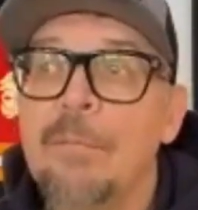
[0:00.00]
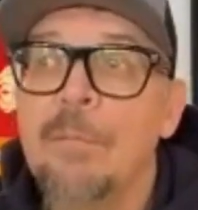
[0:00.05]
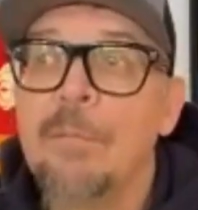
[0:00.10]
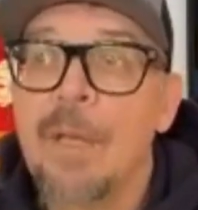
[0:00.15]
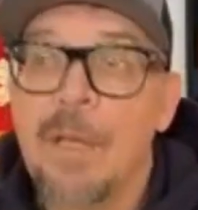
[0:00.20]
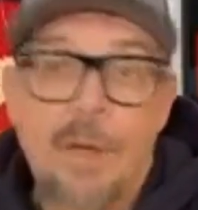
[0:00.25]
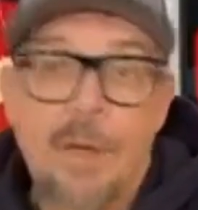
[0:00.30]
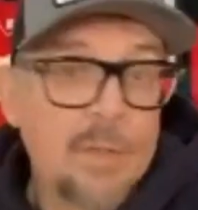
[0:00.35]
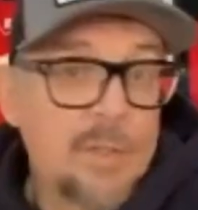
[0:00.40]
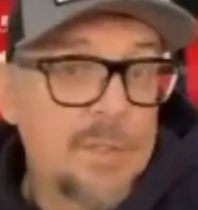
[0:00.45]

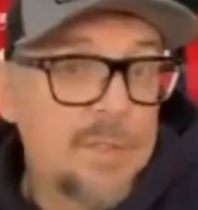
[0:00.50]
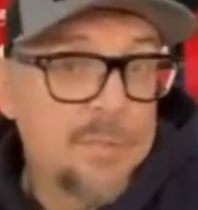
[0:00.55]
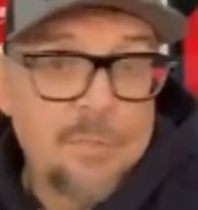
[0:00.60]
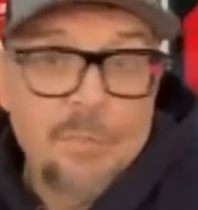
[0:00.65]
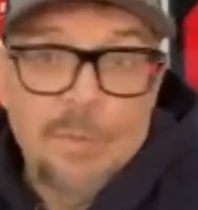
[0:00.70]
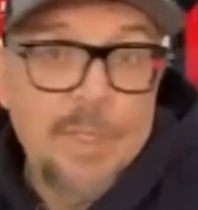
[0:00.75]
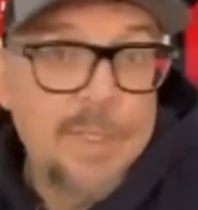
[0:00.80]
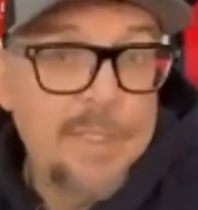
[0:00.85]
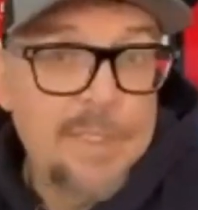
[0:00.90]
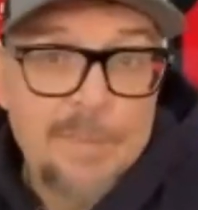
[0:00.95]

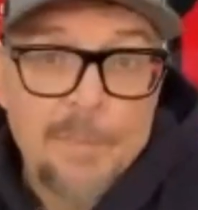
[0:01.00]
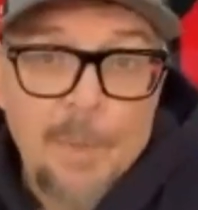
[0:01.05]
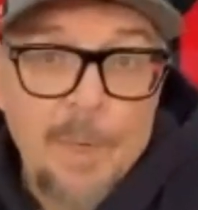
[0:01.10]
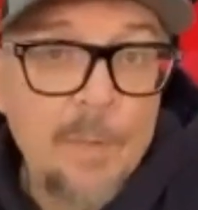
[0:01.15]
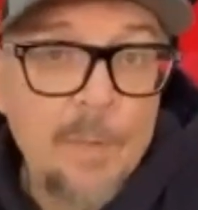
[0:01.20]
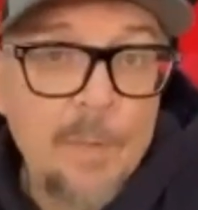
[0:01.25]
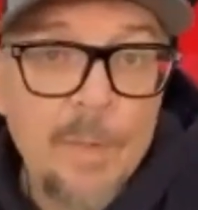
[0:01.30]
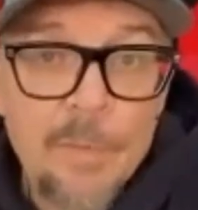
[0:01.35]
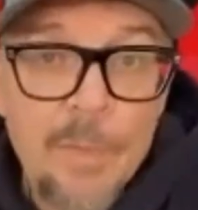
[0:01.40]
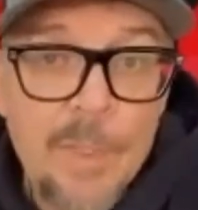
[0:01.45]
it's
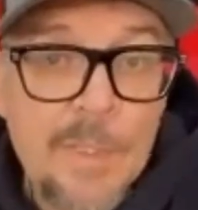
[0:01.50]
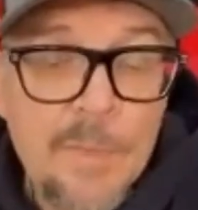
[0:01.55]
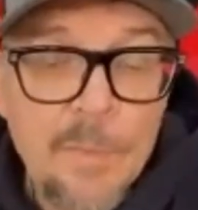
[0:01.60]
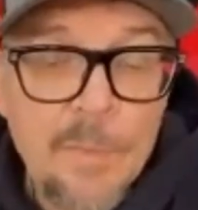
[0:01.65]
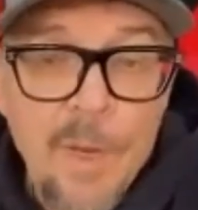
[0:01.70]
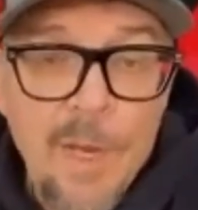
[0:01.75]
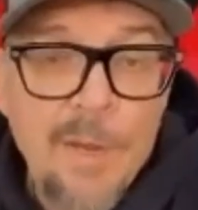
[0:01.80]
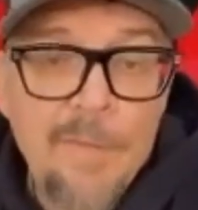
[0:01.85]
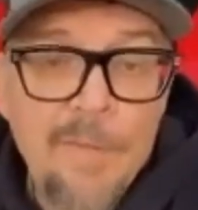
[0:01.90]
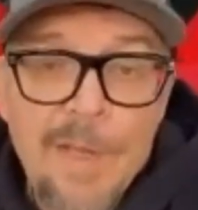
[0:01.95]
probably the reason
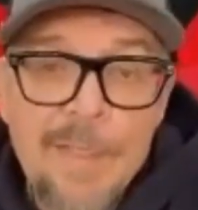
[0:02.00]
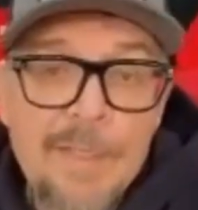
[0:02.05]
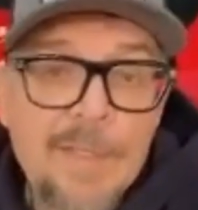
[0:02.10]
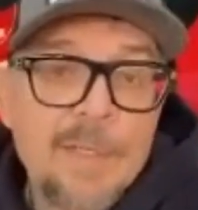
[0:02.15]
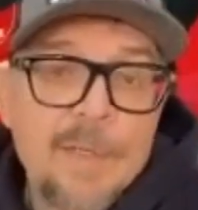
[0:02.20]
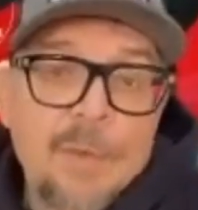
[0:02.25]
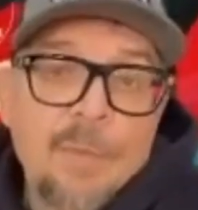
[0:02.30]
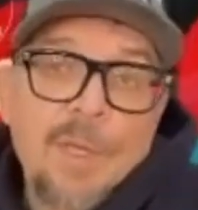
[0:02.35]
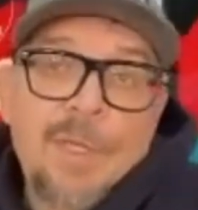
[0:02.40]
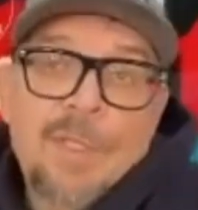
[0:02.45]
why I've had
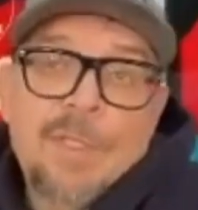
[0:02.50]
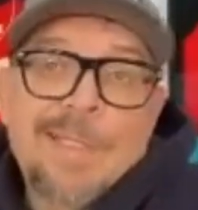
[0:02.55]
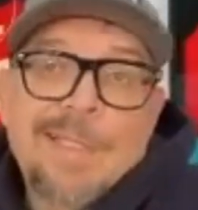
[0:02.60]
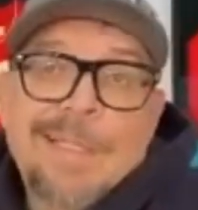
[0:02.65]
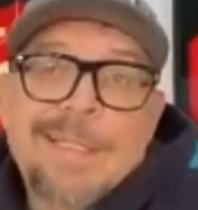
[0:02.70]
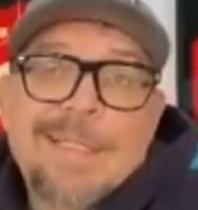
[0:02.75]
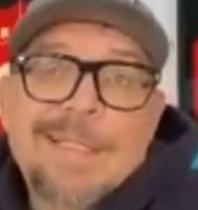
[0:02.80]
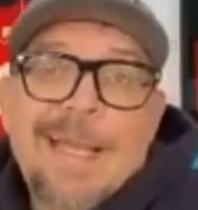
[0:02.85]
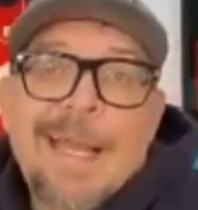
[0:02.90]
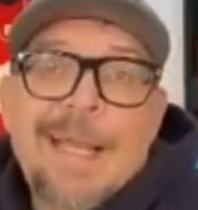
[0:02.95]
so much
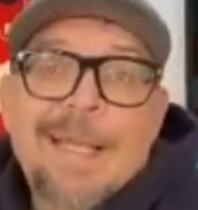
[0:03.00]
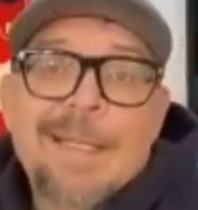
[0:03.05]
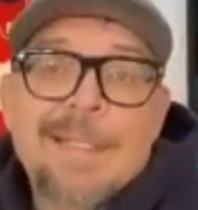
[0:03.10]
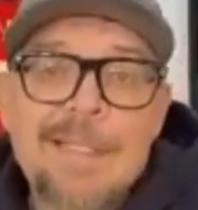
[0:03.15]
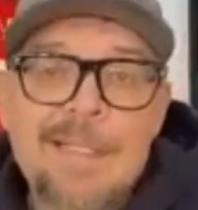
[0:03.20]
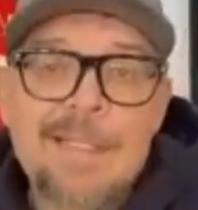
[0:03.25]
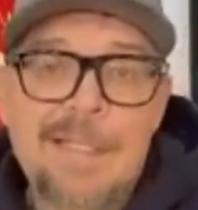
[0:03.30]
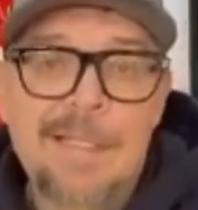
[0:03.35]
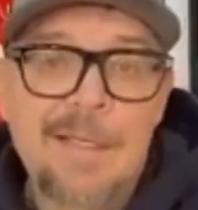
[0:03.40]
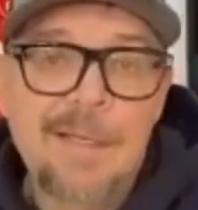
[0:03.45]

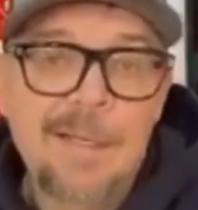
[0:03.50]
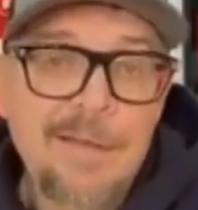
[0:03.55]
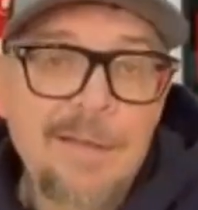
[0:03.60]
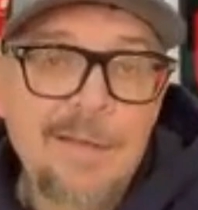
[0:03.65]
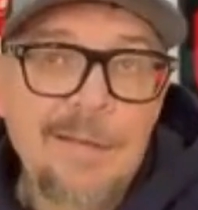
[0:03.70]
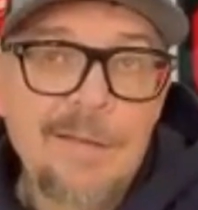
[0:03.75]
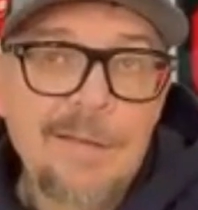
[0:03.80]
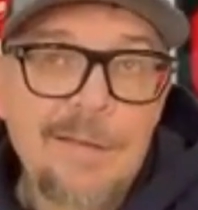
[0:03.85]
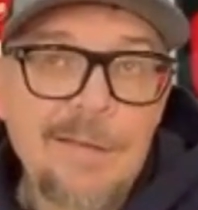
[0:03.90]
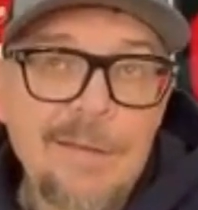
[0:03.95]
success
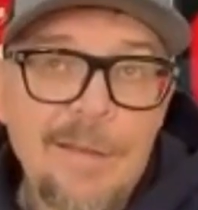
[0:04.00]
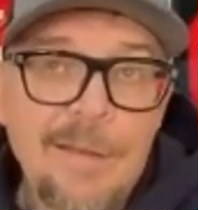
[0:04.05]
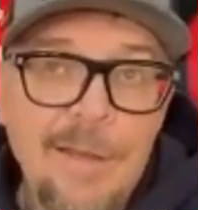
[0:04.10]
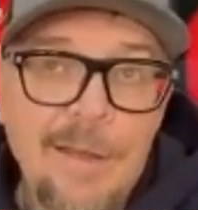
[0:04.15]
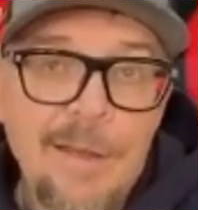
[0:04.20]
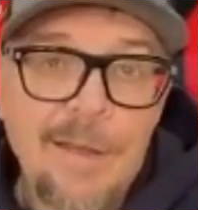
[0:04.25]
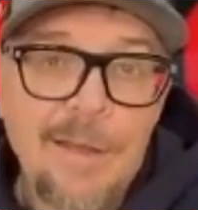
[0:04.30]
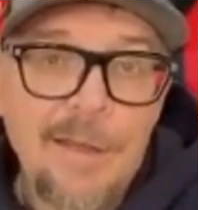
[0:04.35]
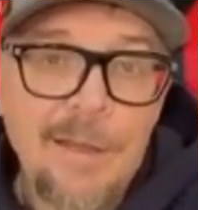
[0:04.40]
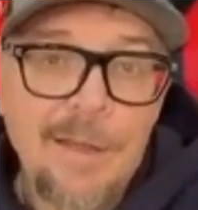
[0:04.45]

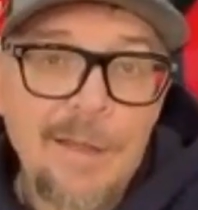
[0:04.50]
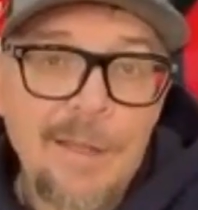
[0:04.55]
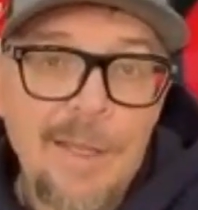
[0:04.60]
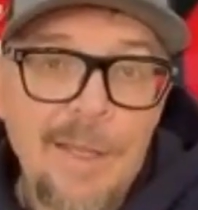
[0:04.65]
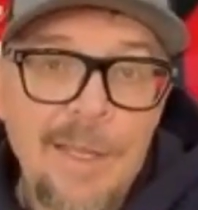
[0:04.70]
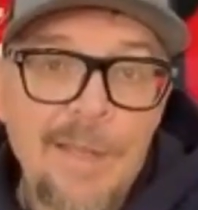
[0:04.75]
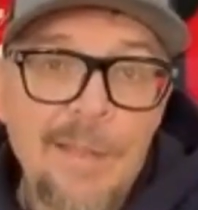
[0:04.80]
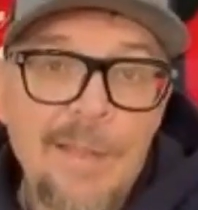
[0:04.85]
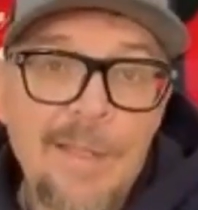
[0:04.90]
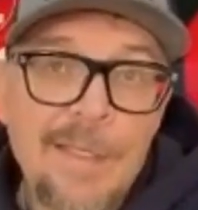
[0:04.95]

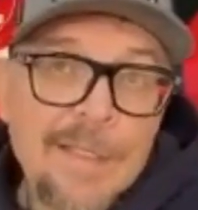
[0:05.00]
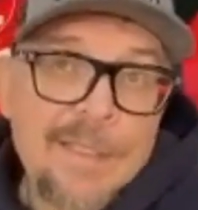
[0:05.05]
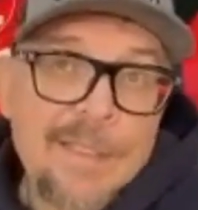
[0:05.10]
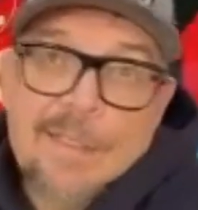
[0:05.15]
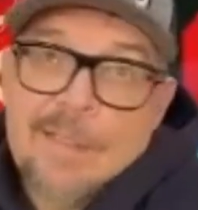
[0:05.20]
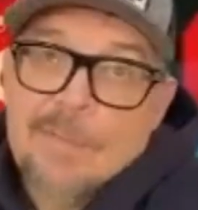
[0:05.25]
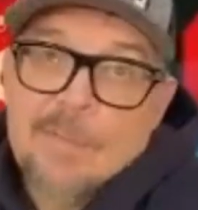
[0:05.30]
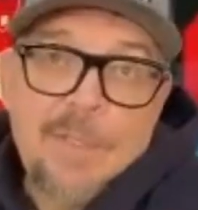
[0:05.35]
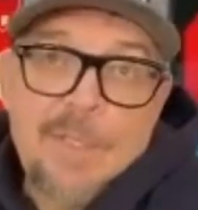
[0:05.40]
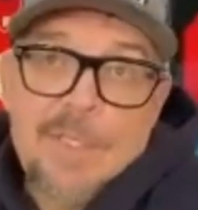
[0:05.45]
in
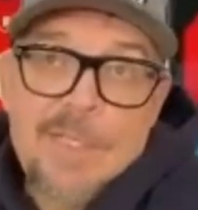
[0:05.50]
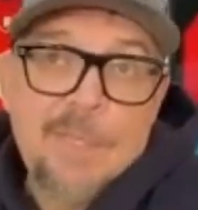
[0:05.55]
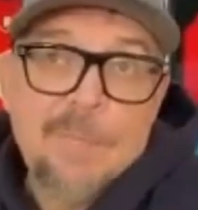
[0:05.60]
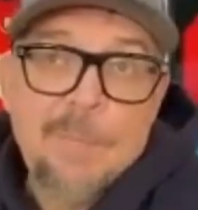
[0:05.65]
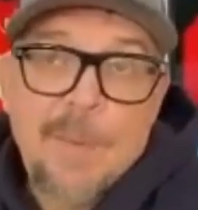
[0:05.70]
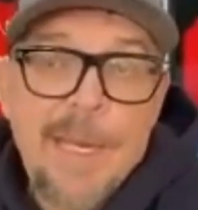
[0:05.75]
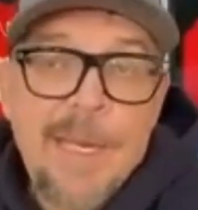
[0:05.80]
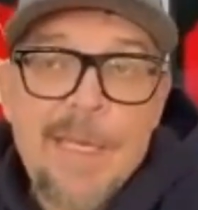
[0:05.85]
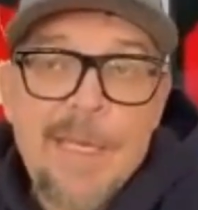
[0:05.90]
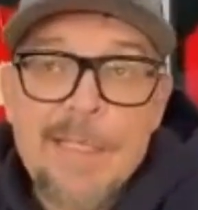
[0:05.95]
this
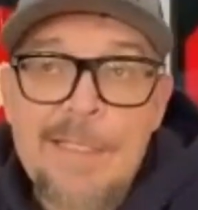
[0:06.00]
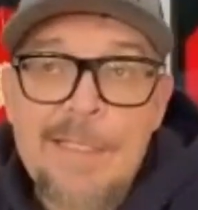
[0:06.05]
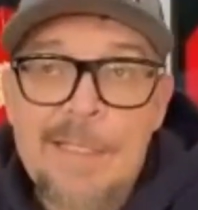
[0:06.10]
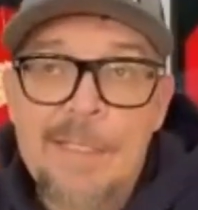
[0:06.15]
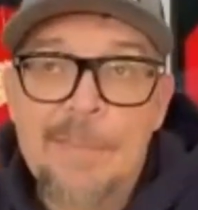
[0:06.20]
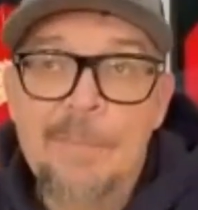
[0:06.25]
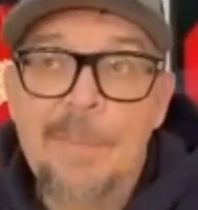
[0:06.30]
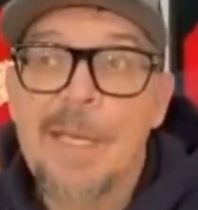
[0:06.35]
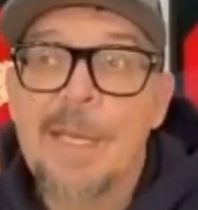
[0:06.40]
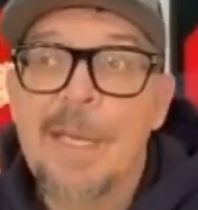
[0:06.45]
space,
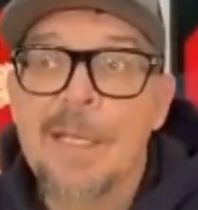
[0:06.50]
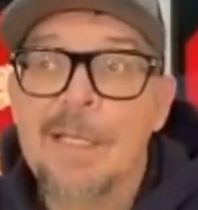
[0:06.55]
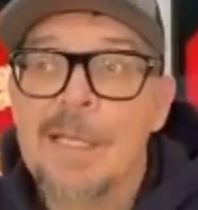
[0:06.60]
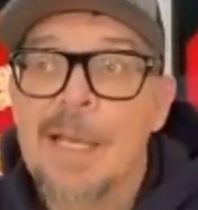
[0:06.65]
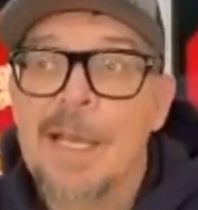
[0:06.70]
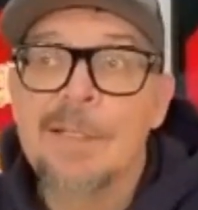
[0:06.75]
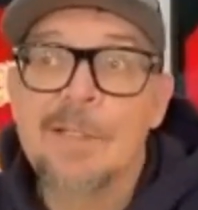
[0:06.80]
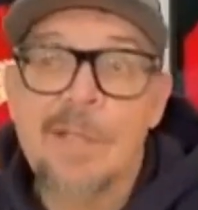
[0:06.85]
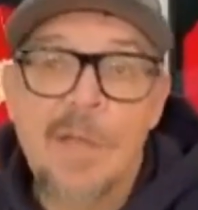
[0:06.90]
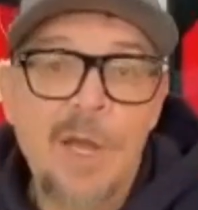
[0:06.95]
is because
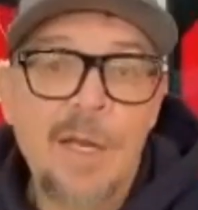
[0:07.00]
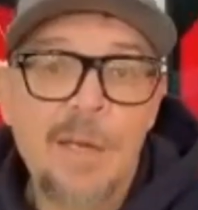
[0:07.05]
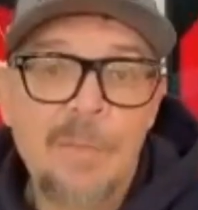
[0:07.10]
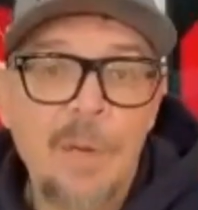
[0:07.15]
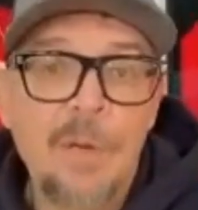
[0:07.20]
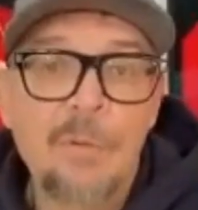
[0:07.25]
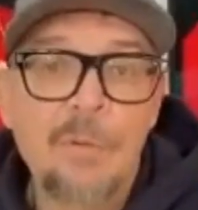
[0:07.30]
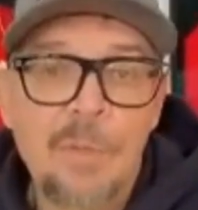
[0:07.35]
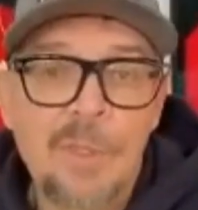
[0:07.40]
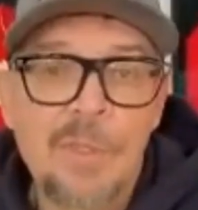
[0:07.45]
I talk
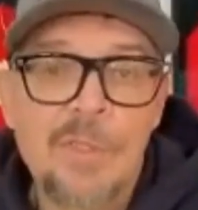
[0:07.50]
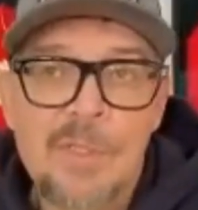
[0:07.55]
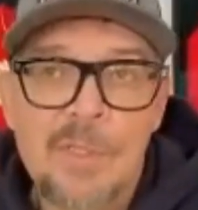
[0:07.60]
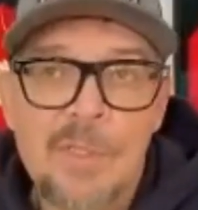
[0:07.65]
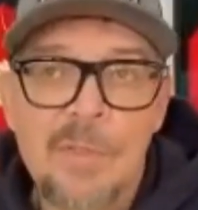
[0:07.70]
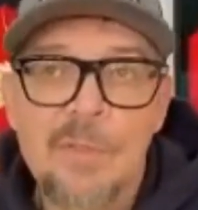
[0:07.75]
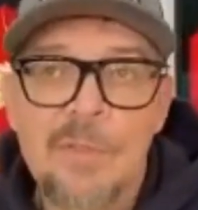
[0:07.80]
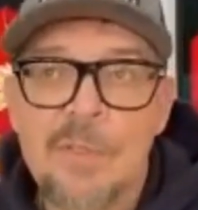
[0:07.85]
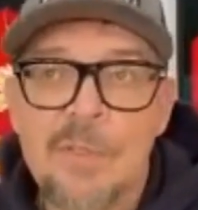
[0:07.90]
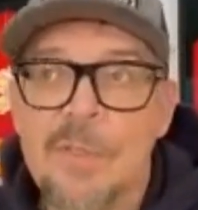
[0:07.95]
about real
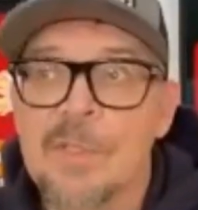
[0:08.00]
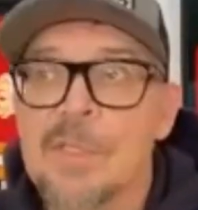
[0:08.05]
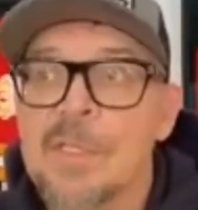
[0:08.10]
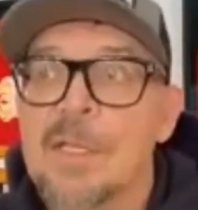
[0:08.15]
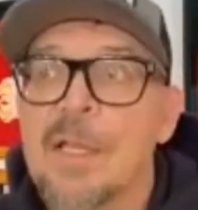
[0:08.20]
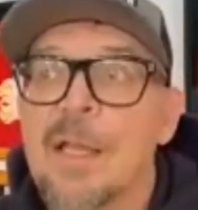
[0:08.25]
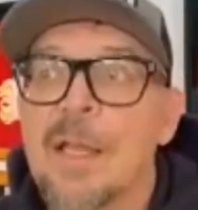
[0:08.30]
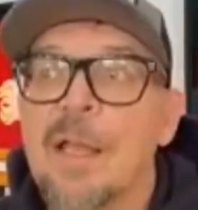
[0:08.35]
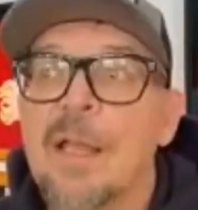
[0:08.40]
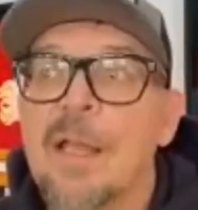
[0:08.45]
solutions.